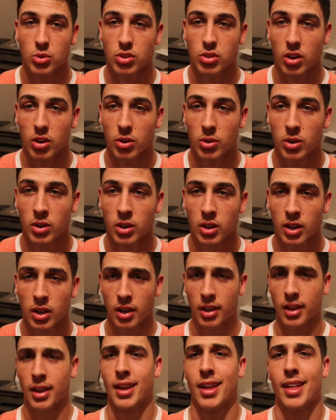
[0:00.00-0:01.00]
So
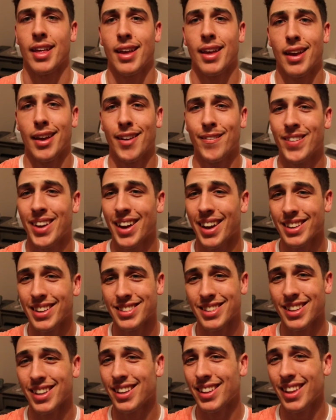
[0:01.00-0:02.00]
if you
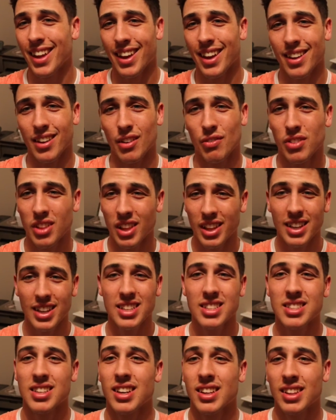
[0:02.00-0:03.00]
guys like that, if the
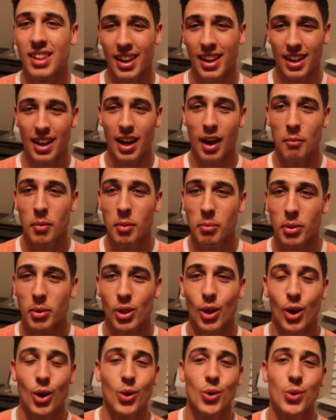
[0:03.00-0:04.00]
ladies like that, comment
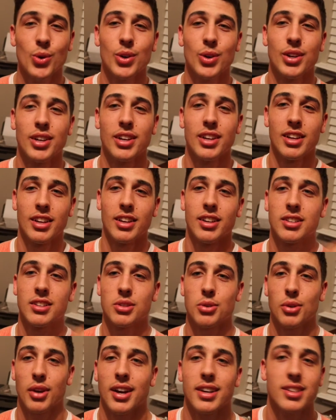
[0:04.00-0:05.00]
below
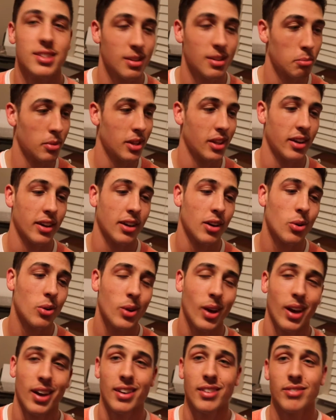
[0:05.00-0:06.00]
so guys can be like,
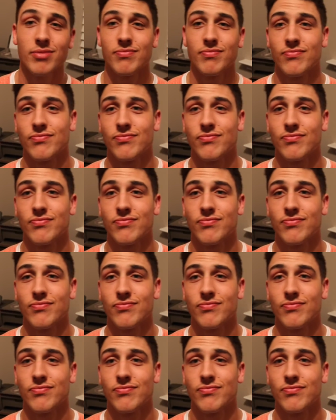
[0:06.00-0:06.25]
okay,